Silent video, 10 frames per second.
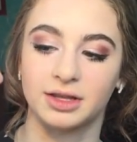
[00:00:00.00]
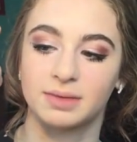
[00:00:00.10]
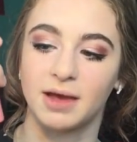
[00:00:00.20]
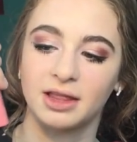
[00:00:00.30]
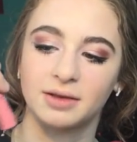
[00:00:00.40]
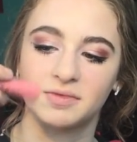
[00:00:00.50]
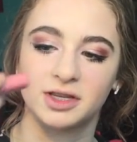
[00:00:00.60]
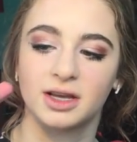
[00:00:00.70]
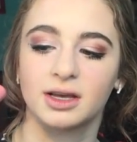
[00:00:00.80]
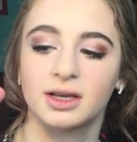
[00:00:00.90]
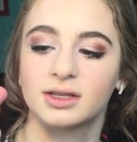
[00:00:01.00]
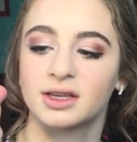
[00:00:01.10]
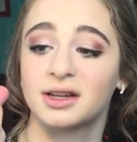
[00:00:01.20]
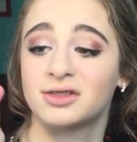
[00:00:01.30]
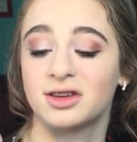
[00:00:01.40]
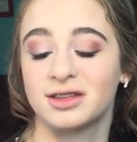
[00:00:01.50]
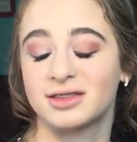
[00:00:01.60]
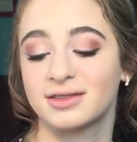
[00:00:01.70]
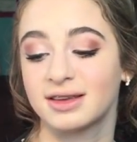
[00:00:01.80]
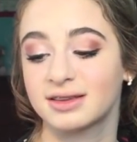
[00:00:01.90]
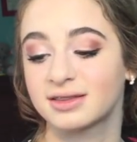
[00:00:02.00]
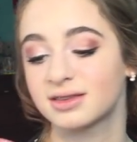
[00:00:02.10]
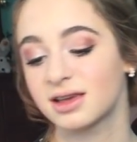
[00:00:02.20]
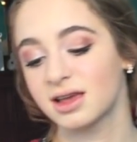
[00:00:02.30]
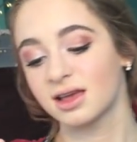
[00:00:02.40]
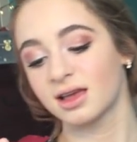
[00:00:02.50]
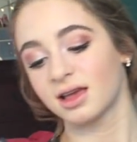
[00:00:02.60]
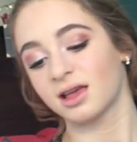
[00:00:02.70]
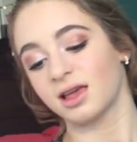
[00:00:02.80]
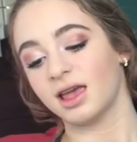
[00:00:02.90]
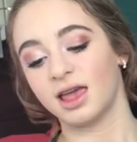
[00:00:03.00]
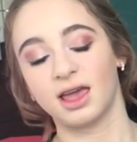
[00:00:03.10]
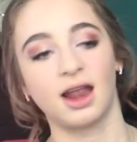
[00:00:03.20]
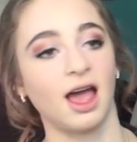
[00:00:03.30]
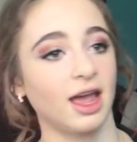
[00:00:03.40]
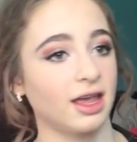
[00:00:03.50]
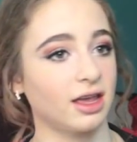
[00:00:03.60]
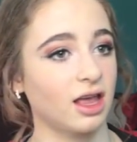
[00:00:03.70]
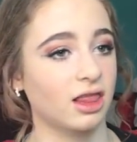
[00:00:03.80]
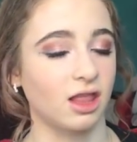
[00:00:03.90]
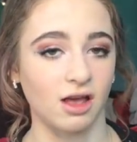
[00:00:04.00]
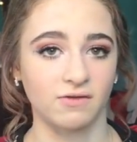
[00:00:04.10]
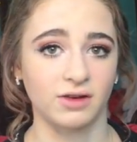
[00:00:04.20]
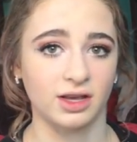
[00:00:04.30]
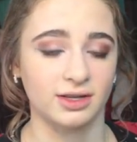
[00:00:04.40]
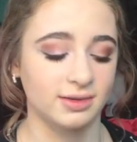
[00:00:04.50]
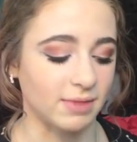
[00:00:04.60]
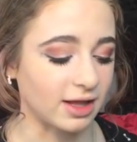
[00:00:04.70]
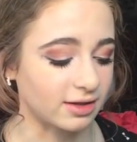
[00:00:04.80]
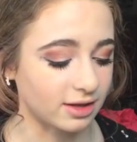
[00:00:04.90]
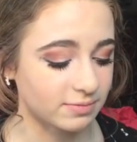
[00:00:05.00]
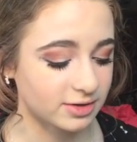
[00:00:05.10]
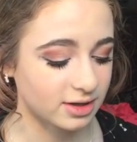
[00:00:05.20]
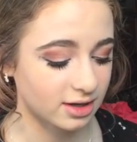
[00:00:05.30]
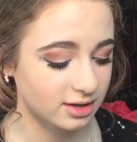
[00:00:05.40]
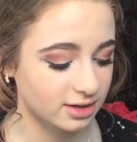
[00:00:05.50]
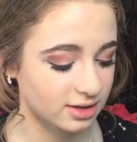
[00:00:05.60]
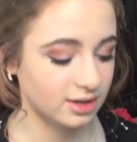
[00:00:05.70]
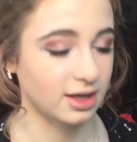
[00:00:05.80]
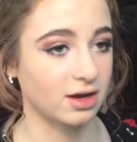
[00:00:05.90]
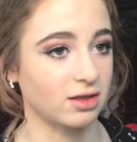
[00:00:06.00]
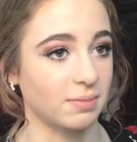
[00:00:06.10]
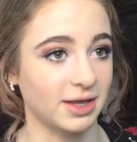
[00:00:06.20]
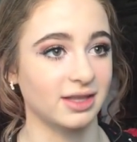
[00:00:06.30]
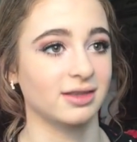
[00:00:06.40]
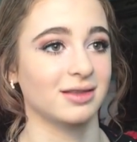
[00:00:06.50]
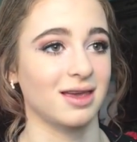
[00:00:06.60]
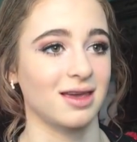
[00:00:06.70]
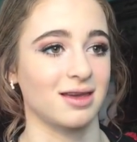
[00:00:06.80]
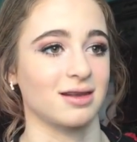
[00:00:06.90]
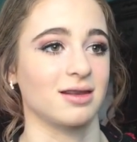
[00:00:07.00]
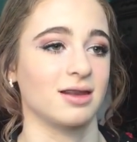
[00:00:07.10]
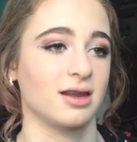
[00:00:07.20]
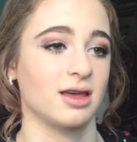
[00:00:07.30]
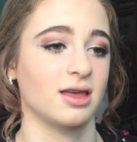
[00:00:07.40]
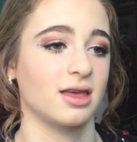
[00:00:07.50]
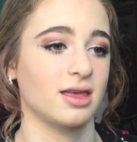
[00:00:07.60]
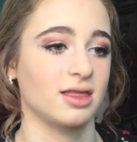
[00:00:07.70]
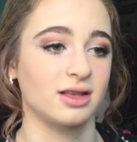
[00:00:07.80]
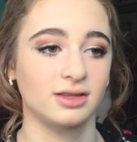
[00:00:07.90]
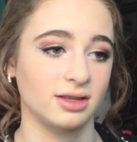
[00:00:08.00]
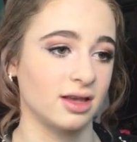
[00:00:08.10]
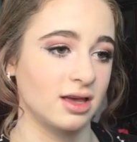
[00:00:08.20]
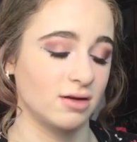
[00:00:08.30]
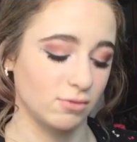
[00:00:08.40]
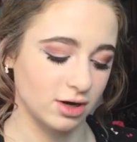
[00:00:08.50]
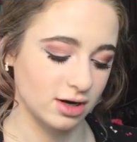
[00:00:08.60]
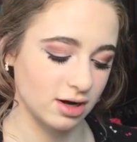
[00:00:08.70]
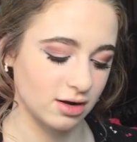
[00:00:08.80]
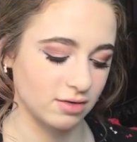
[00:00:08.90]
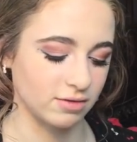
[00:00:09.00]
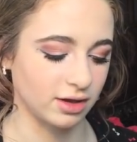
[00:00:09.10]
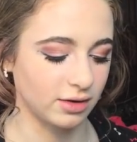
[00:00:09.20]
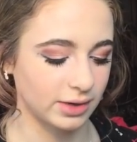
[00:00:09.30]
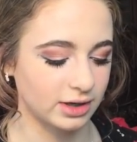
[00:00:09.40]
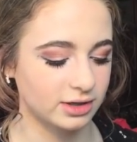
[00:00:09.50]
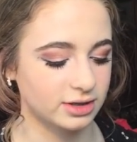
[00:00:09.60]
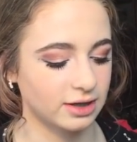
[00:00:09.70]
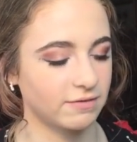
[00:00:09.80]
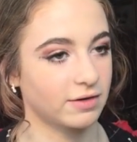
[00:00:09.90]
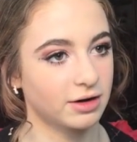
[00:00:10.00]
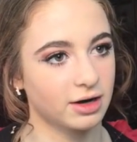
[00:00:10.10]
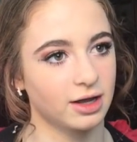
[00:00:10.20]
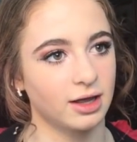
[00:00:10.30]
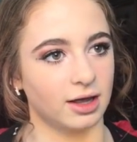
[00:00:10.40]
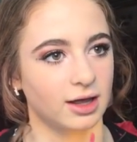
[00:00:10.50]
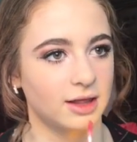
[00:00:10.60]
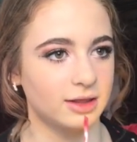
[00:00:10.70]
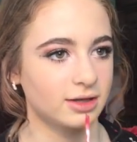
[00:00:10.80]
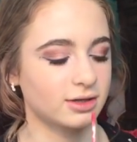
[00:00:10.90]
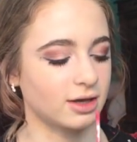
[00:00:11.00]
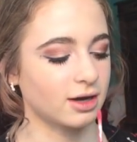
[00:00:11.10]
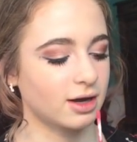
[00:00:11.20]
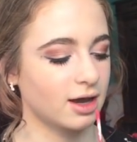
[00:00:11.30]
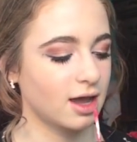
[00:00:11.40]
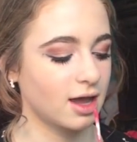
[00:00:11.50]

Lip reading: this matte lipstick. It's in shade 6. And I love NYX matte lipsticks. They are the best. And this one really works for this look.